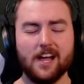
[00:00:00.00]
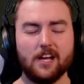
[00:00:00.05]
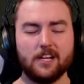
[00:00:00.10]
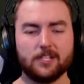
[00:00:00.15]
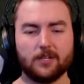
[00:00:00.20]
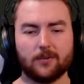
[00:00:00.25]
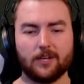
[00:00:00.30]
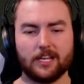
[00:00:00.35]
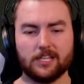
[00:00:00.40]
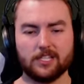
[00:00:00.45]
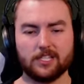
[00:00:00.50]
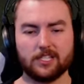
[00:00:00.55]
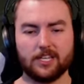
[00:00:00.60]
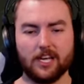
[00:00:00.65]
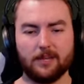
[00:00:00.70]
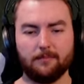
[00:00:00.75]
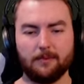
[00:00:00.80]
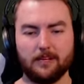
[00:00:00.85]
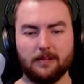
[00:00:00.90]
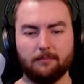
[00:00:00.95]
So again, just
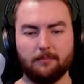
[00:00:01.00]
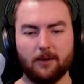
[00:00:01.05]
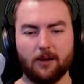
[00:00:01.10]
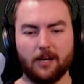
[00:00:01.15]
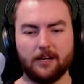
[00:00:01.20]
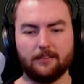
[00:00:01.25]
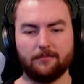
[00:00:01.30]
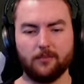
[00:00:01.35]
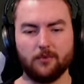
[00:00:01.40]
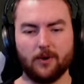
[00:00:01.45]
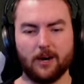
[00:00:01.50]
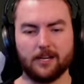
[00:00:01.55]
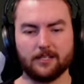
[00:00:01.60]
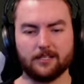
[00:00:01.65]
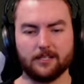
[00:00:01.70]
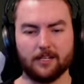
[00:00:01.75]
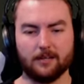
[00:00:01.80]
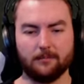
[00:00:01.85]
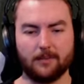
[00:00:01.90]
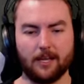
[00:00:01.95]
keep it in mind if you are
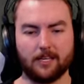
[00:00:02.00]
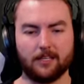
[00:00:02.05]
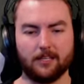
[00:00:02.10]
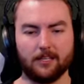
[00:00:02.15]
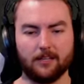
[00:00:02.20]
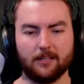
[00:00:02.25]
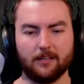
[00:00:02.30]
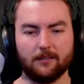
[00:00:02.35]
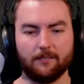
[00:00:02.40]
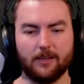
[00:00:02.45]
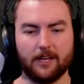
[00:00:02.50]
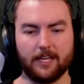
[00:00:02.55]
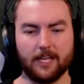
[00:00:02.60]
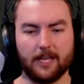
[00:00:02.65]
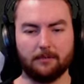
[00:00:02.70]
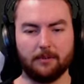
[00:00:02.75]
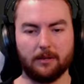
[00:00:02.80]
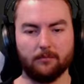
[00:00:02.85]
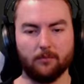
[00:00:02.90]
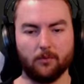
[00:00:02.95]
sitting back here.
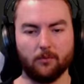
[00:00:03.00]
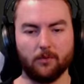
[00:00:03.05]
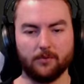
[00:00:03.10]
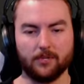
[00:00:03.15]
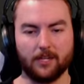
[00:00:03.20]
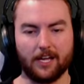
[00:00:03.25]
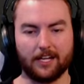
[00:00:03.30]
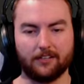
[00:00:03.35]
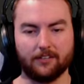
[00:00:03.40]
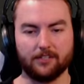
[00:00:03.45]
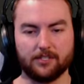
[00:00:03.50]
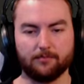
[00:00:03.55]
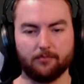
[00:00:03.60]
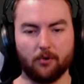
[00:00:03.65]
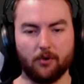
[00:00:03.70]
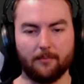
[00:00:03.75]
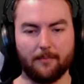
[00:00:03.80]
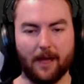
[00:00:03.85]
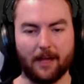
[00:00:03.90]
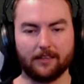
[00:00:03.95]
Again, people will likely
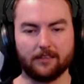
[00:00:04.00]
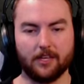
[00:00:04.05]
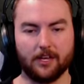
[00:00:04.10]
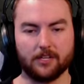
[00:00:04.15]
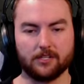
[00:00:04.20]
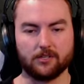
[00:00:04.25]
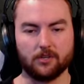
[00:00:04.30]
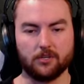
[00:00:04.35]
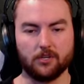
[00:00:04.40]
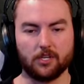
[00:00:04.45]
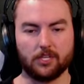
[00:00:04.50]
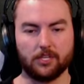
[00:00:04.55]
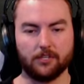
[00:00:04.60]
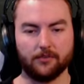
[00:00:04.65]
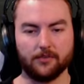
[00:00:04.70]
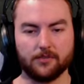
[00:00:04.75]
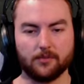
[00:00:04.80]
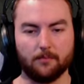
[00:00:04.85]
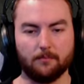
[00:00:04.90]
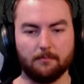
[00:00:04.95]
spawn back there. So your
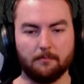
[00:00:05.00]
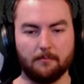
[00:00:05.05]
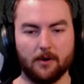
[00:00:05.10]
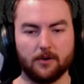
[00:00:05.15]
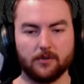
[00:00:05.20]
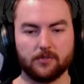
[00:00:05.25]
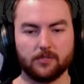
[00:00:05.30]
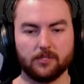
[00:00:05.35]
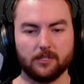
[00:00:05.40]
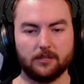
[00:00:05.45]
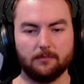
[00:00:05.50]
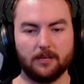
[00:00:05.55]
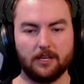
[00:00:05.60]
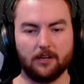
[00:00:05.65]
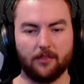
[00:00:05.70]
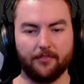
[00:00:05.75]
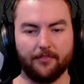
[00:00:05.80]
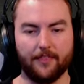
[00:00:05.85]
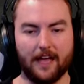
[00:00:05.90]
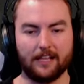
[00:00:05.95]
kills will mostly be
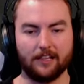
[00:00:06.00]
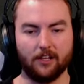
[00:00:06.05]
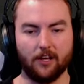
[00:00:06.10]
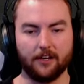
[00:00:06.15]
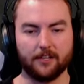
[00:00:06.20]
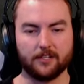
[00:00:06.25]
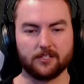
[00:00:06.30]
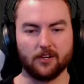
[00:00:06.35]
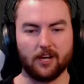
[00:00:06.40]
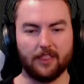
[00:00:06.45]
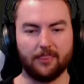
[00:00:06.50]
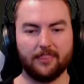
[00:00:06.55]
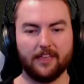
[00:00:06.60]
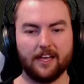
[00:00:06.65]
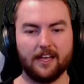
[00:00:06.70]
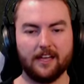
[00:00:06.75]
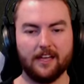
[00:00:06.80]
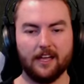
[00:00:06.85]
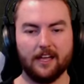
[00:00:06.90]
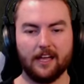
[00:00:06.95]
on that line of sight
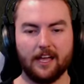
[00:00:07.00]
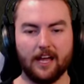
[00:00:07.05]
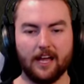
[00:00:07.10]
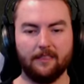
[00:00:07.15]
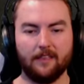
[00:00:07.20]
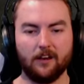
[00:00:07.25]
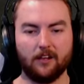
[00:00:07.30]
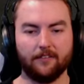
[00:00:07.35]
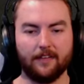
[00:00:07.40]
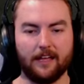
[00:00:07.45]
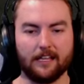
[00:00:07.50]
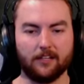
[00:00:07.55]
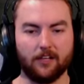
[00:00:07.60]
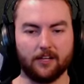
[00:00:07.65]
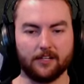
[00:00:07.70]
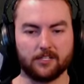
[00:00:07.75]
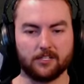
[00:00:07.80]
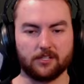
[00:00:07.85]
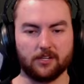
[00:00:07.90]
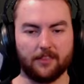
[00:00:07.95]
there and then on that
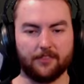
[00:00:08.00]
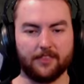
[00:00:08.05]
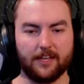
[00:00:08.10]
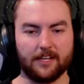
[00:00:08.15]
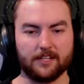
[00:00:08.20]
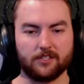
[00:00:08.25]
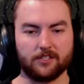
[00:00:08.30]
line of sight there.